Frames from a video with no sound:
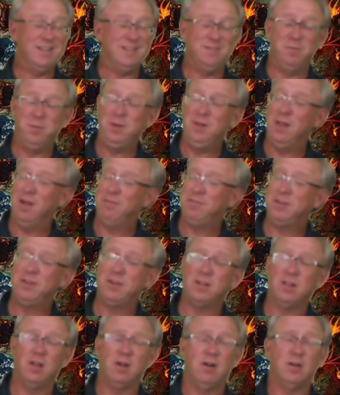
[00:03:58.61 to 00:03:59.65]
We love to
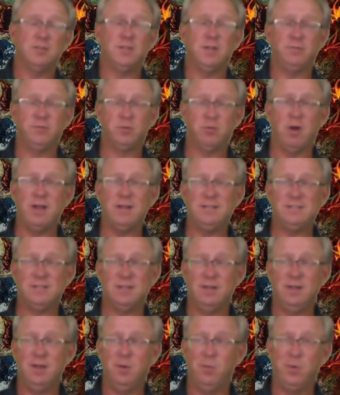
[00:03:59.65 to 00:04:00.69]
declare ourselves right.
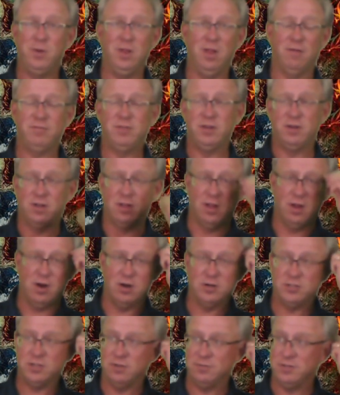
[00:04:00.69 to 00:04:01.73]
We love to declare
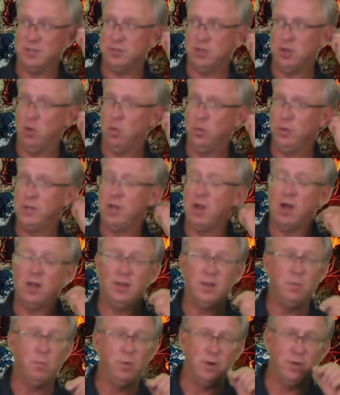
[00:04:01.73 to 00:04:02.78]
ourselves as the only
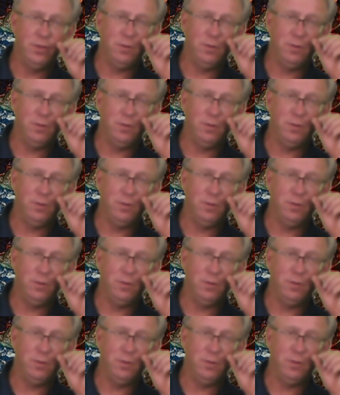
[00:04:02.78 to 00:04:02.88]
godly one in the